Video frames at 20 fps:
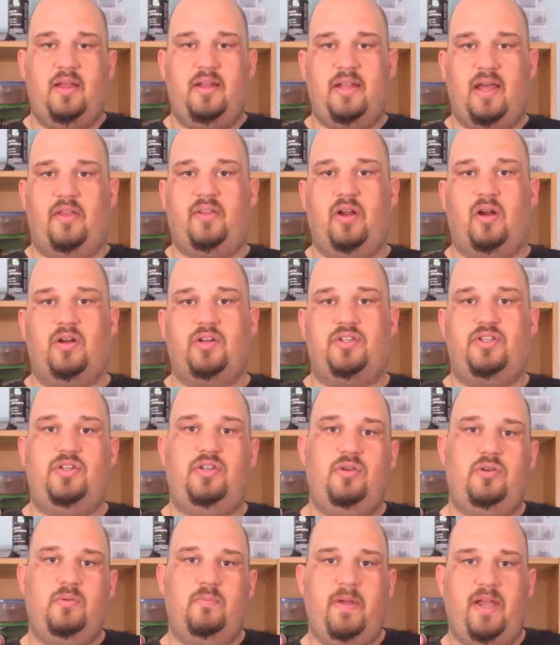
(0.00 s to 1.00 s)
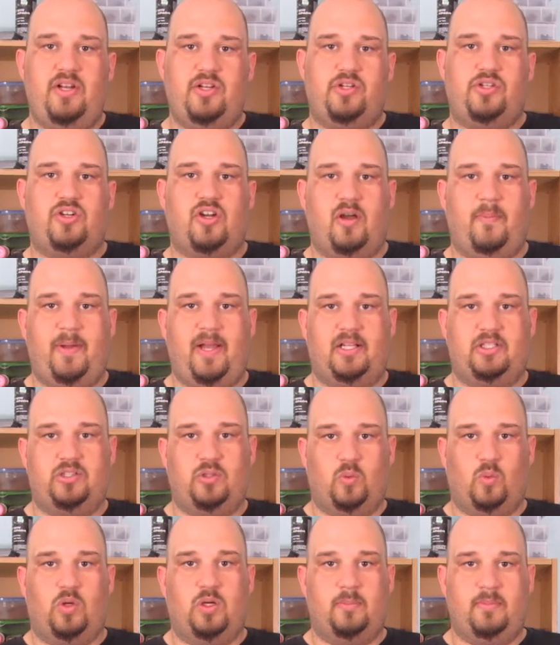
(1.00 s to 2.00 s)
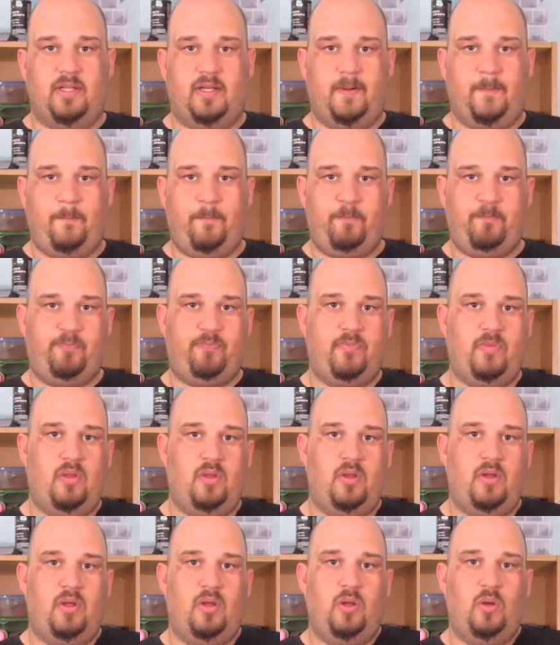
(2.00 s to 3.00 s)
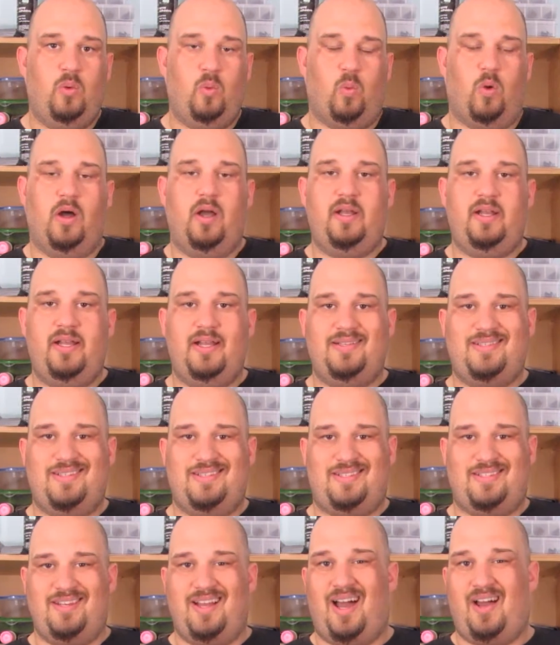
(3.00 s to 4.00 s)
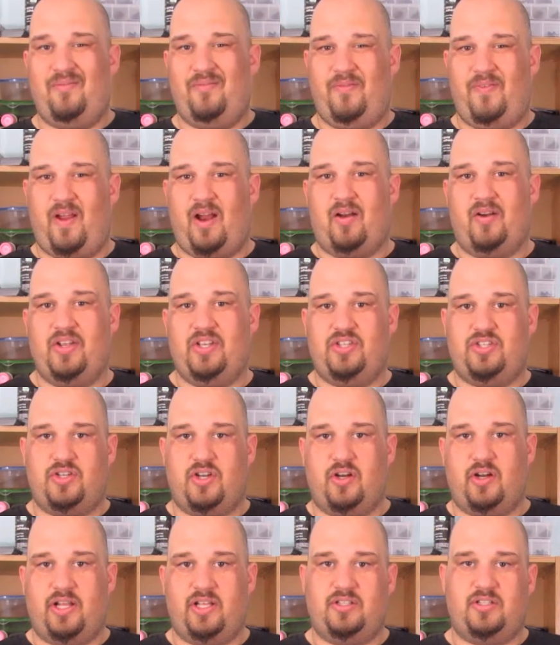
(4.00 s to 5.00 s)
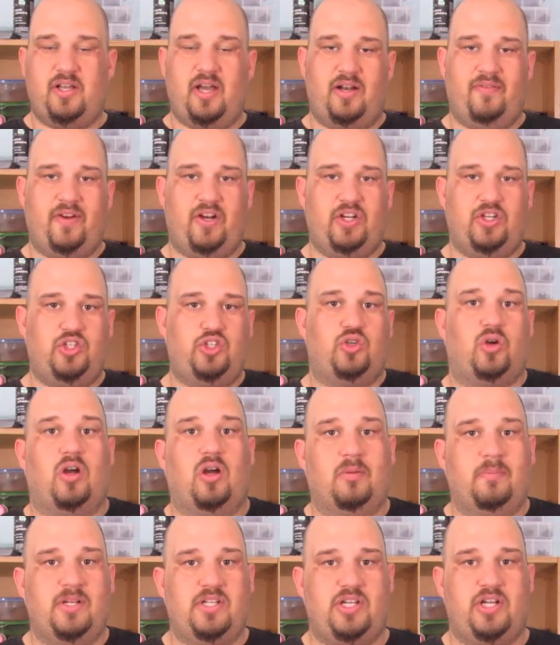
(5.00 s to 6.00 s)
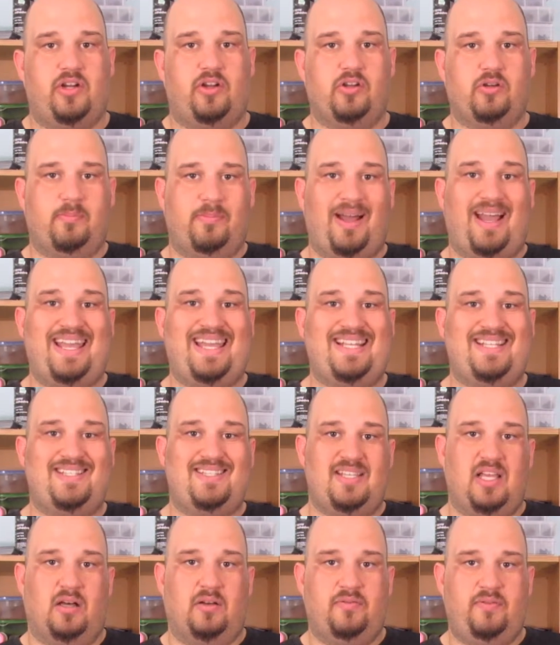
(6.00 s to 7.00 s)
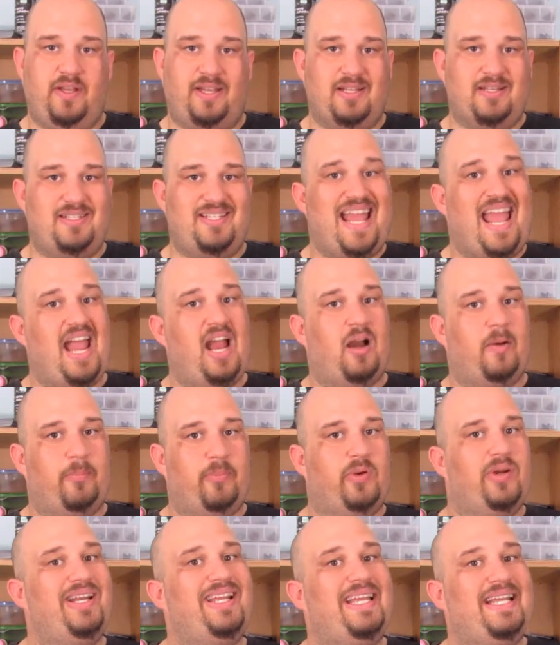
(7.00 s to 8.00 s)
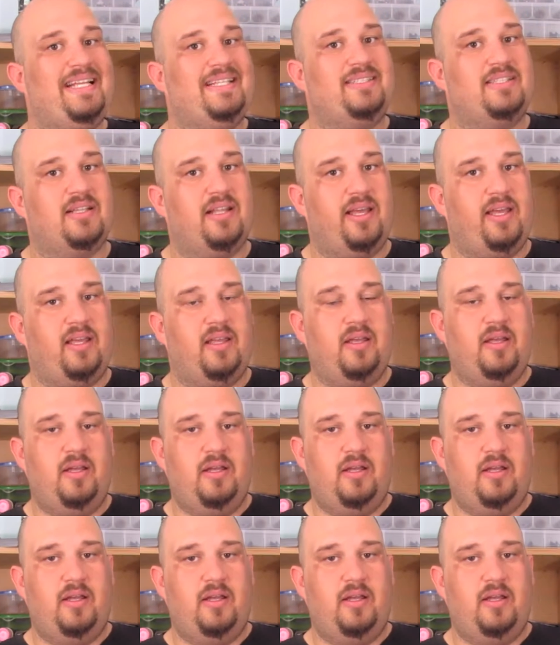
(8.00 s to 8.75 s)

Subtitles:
Now there are two major drawbacks to Worbla. One is it's not very sturdy. It's not a very strong material by itself. It can tear pretty easily.